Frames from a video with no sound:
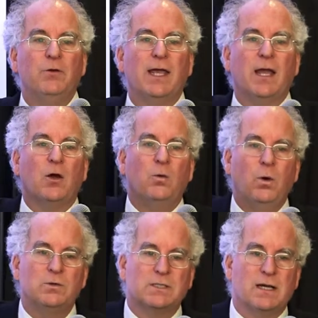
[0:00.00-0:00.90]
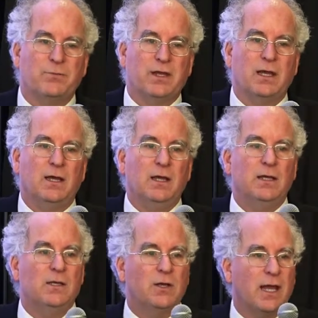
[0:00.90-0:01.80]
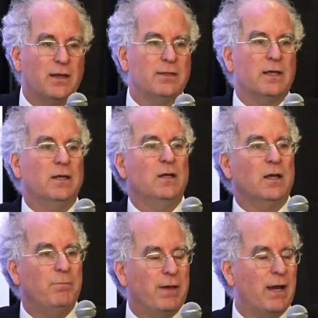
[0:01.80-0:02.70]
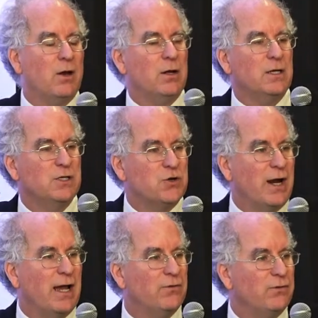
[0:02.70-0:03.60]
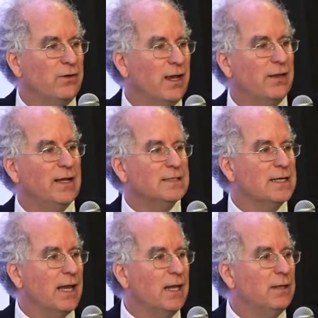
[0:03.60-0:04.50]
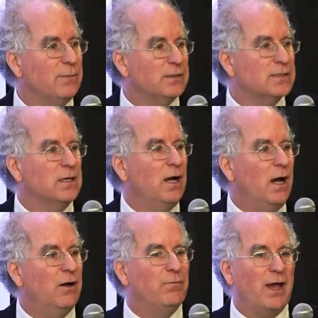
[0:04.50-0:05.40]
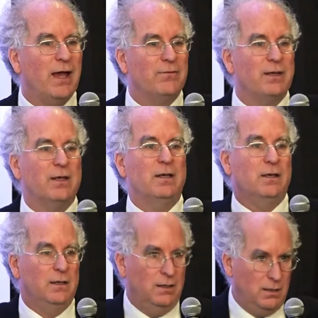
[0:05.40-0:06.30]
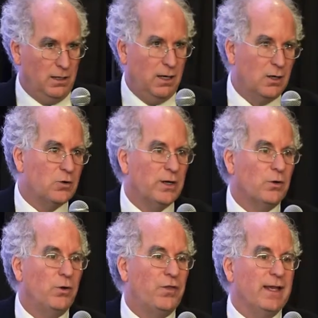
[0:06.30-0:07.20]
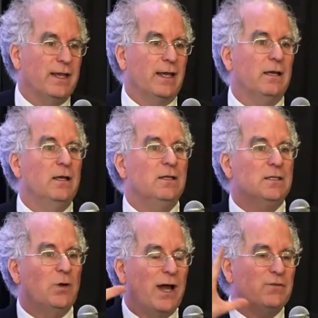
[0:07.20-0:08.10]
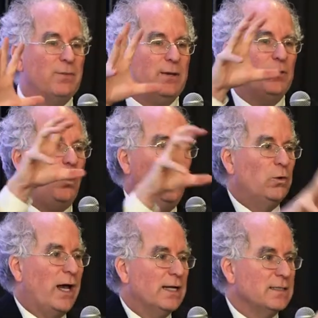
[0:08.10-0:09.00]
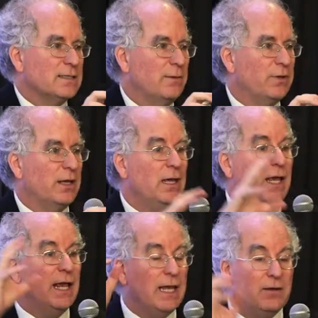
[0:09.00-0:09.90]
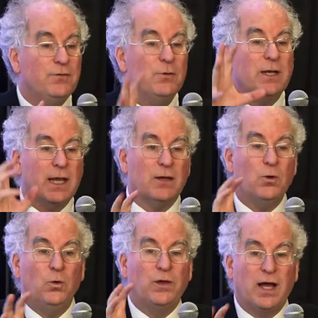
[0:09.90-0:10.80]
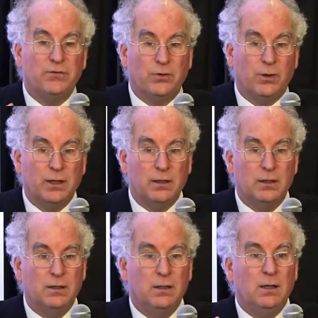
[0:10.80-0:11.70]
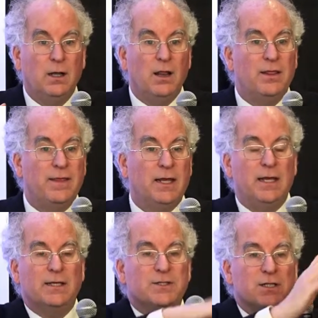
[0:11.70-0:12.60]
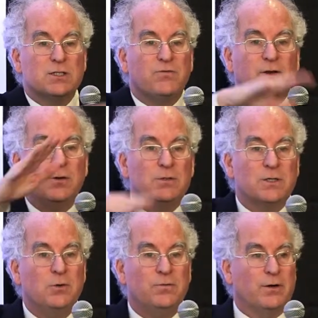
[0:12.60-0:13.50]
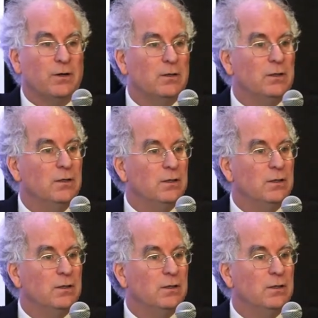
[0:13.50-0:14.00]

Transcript: you can't quote something, you can't then compare and contrast, and that's the elements of having critical thinking. You have to be able to hold on to something. If you can't hold on to it, then it just flows over,